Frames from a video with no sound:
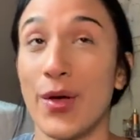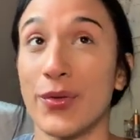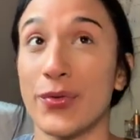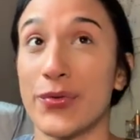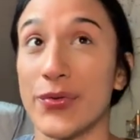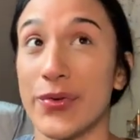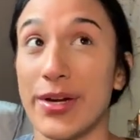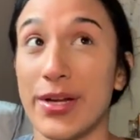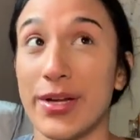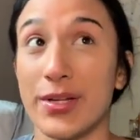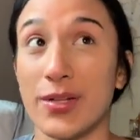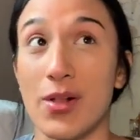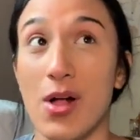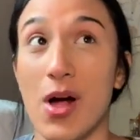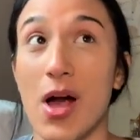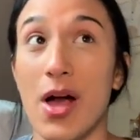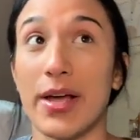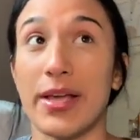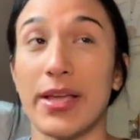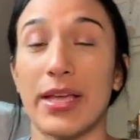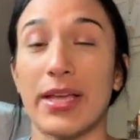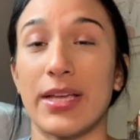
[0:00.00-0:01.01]
three
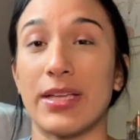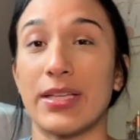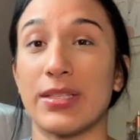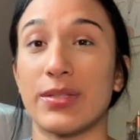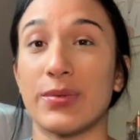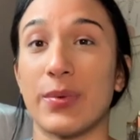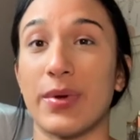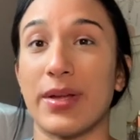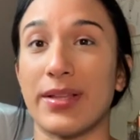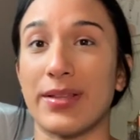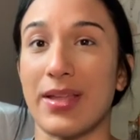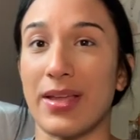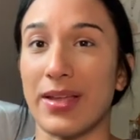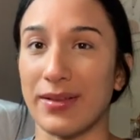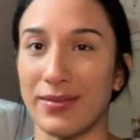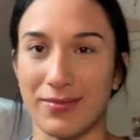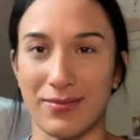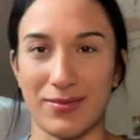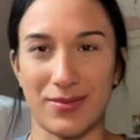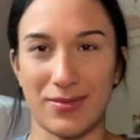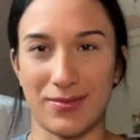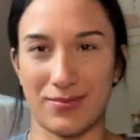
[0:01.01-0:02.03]
o'clock is when, like,
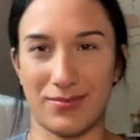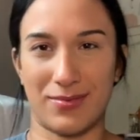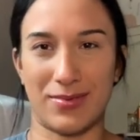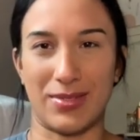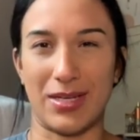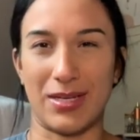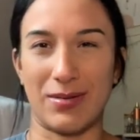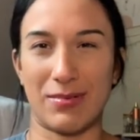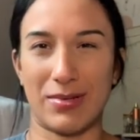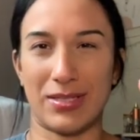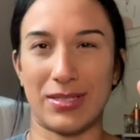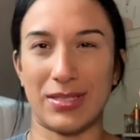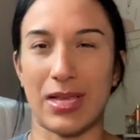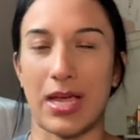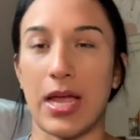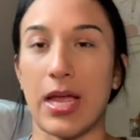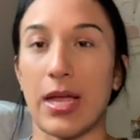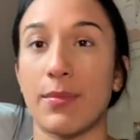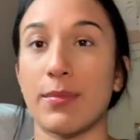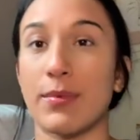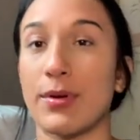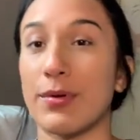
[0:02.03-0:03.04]
demon
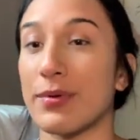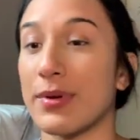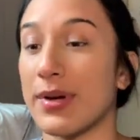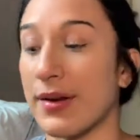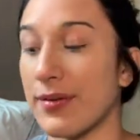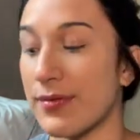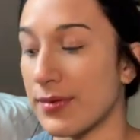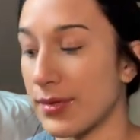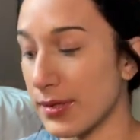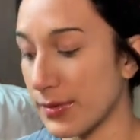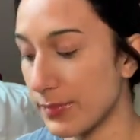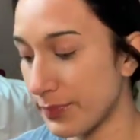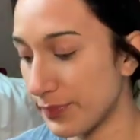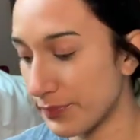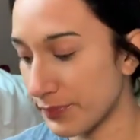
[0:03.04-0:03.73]
time or whatever.